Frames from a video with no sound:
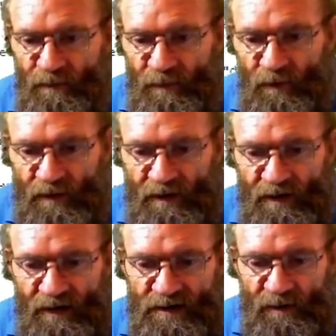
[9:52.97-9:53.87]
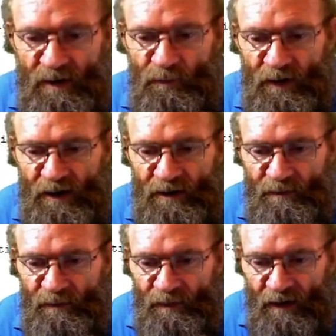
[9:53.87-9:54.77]
or the XML
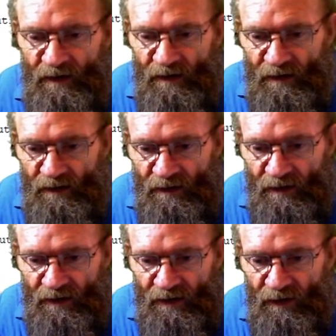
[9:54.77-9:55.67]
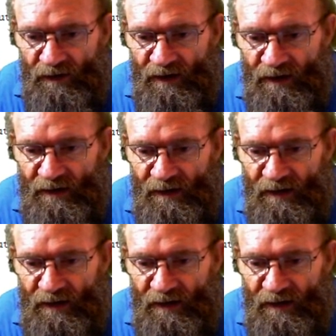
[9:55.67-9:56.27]
file, I note that